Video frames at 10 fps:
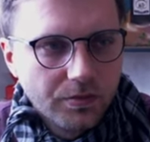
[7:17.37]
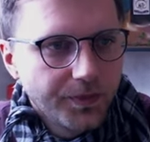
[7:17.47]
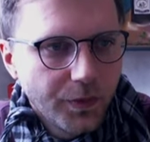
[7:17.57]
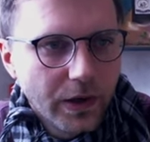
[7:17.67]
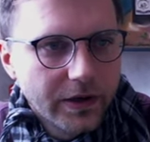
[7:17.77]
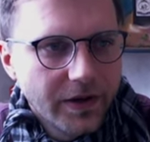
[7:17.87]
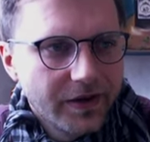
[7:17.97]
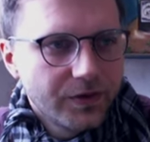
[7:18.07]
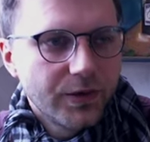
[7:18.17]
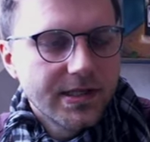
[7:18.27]
we are not
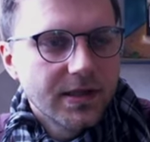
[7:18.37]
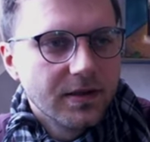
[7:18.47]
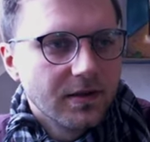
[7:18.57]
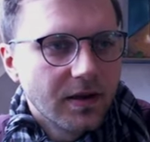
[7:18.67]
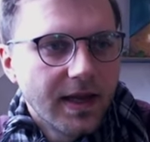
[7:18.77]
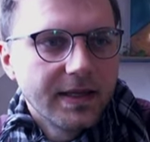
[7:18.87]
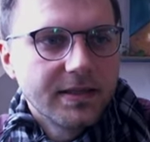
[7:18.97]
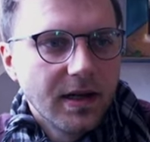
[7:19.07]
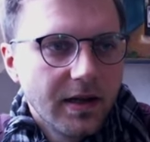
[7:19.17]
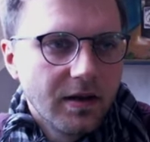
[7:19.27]
interested in the
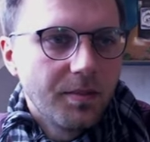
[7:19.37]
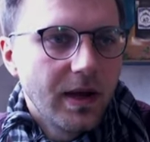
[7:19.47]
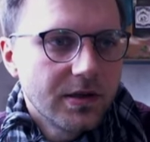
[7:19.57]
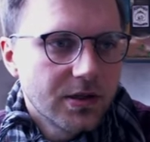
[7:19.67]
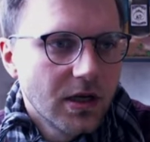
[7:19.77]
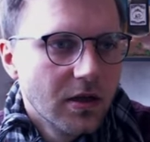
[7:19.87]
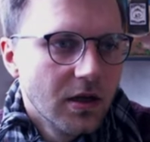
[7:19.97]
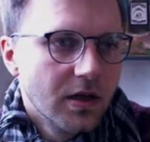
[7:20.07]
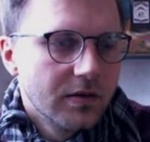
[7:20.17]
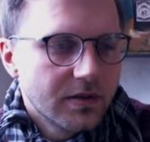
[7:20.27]
castellating mesh
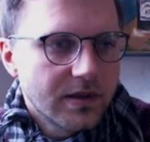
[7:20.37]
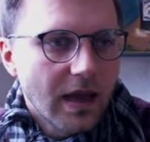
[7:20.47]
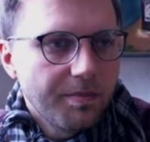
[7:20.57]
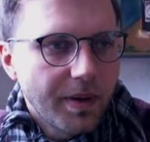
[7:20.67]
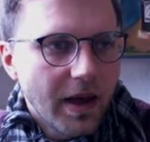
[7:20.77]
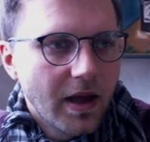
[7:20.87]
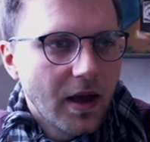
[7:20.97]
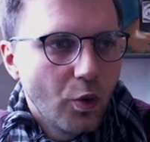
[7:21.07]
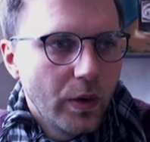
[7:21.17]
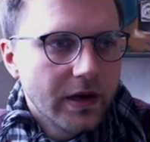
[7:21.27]
step
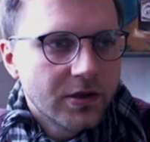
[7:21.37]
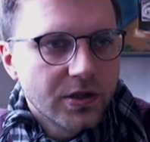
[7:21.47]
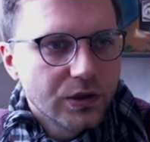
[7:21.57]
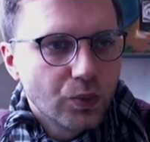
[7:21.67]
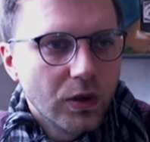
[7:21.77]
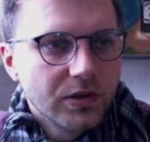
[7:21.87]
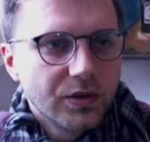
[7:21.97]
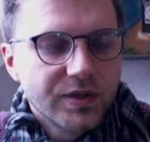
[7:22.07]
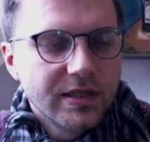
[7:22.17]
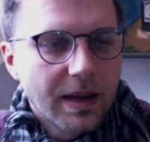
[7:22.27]
and we are just want to
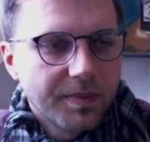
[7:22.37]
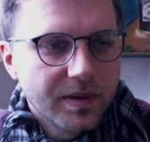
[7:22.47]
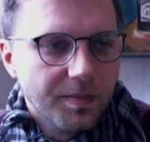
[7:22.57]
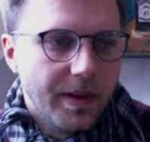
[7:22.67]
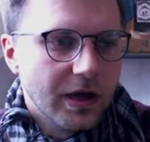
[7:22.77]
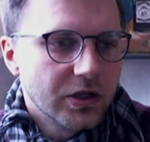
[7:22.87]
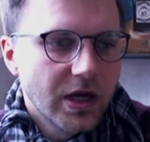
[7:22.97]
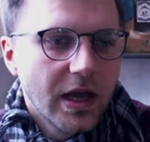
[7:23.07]
snap the mesh